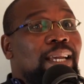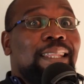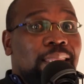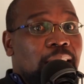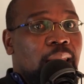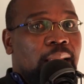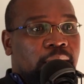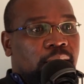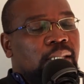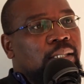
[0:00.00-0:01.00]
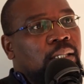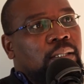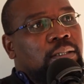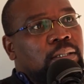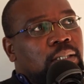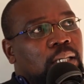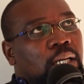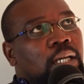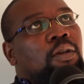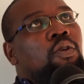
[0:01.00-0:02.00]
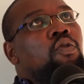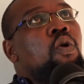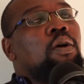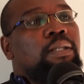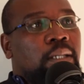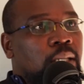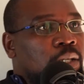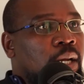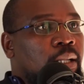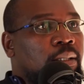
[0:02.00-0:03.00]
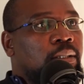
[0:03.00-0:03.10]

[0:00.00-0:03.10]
That instills a lot in a child.